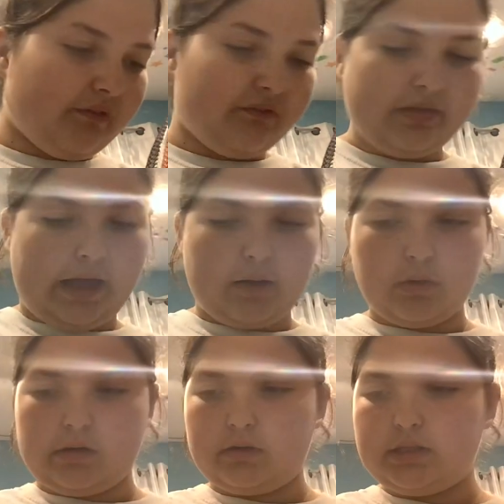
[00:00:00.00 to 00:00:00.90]

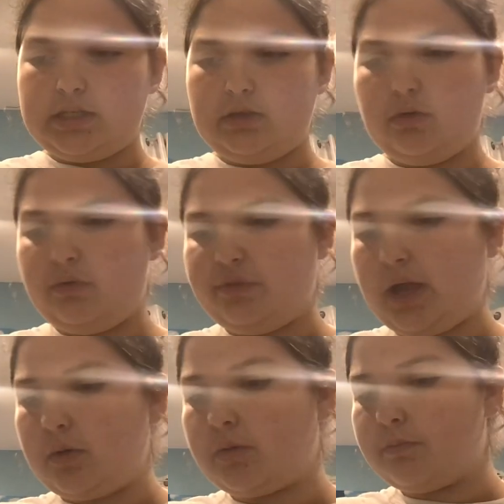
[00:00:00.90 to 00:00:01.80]
a teal
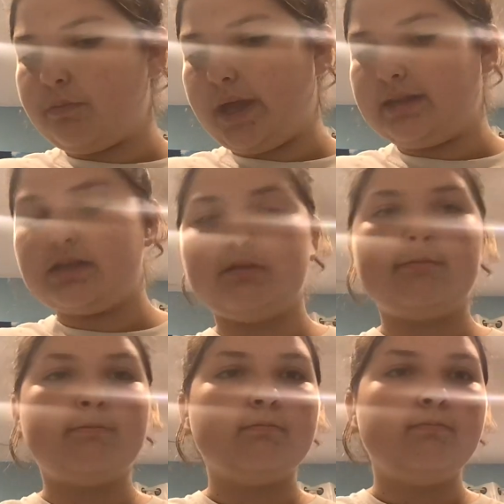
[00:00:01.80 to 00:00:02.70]
flower painted
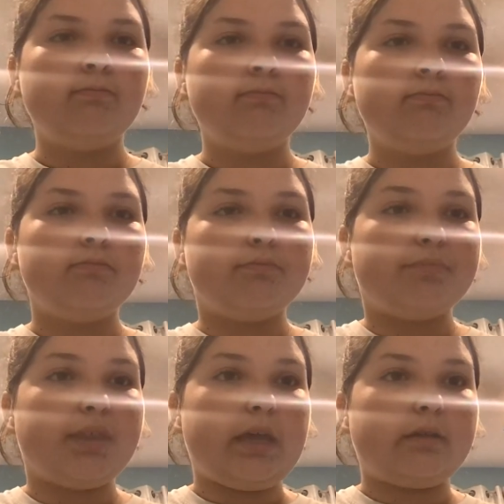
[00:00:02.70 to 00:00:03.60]

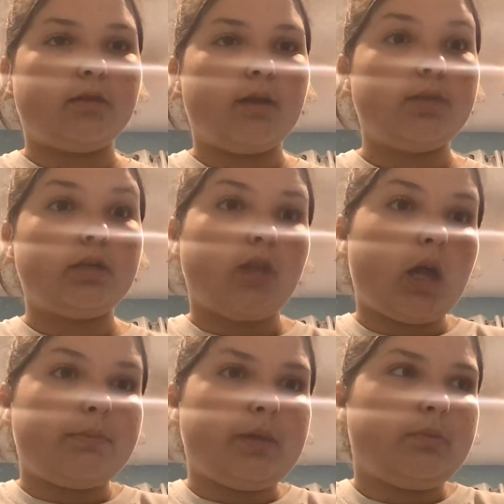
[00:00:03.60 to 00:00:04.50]
thing? I mean, a
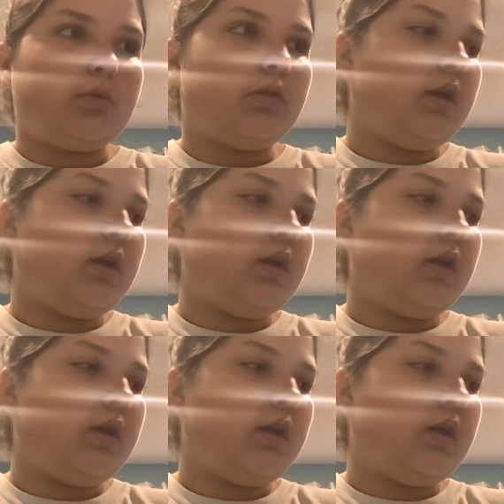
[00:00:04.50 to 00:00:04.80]
lot of people,